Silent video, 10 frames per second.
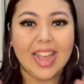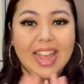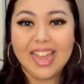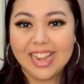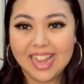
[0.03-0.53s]

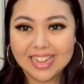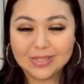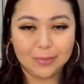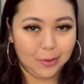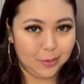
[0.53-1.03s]
Hey guys,
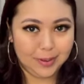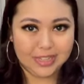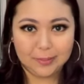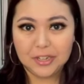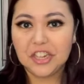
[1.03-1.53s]
welcome back
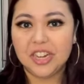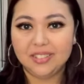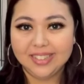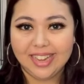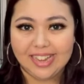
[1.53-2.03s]
to my
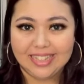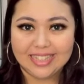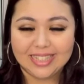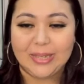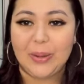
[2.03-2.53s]
channel again.
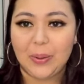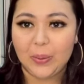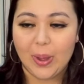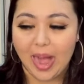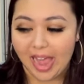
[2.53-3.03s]

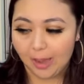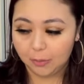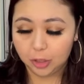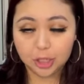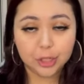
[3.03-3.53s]
So I'm
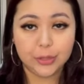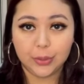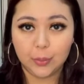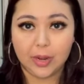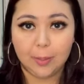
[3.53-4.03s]
going to show
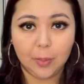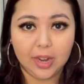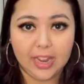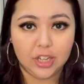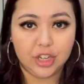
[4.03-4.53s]
you what I bought
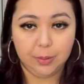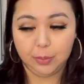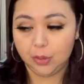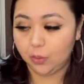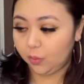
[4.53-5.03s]
at
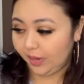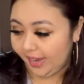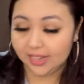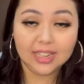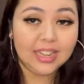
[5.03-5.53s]
JPO
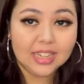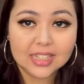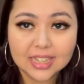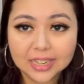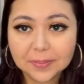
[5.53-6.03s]
Nike this
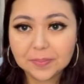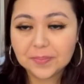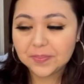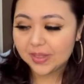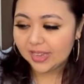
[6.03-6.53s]
time.
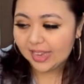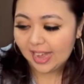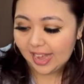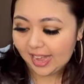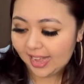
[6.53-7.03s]

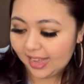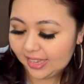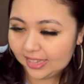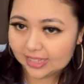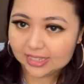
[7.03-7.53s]

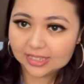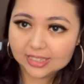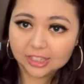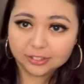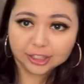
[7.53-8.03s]
Yeah,
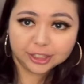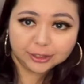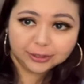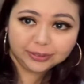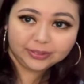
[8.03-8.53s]
here we
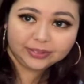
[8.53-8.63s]
go.